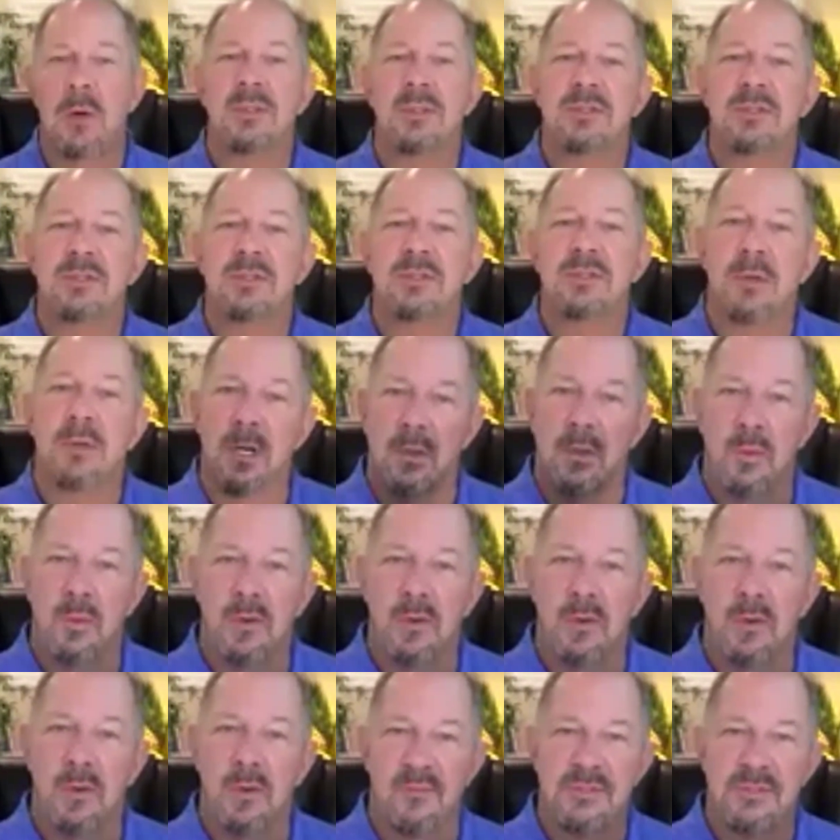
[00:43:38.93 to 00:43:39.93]
And I know what's going
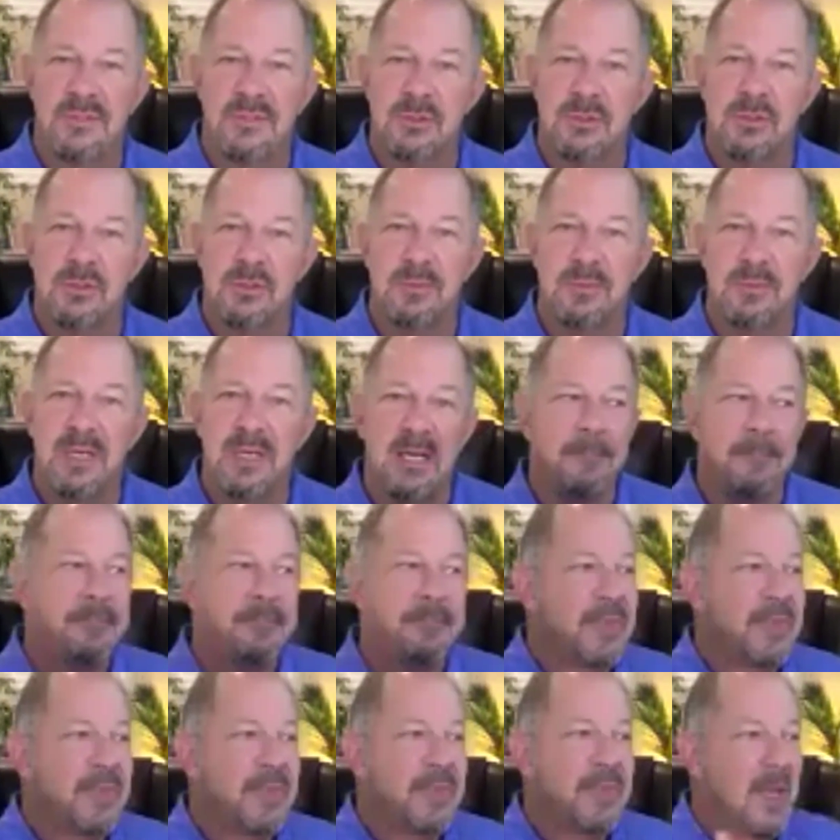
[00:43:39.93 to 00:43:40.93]
on in her world from social
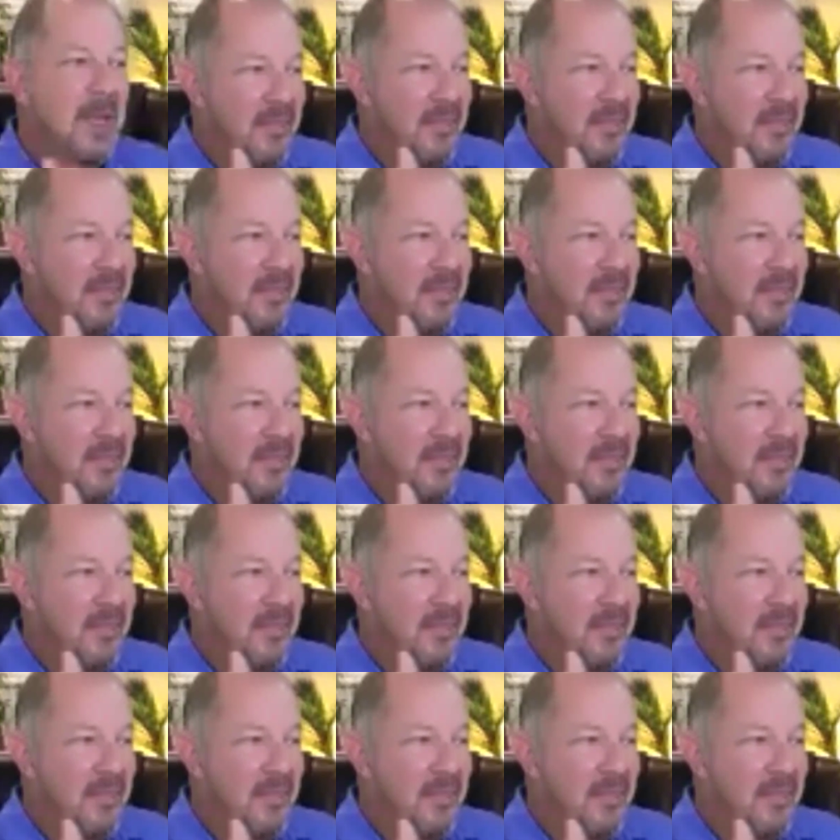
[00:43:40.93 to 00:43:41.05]
media.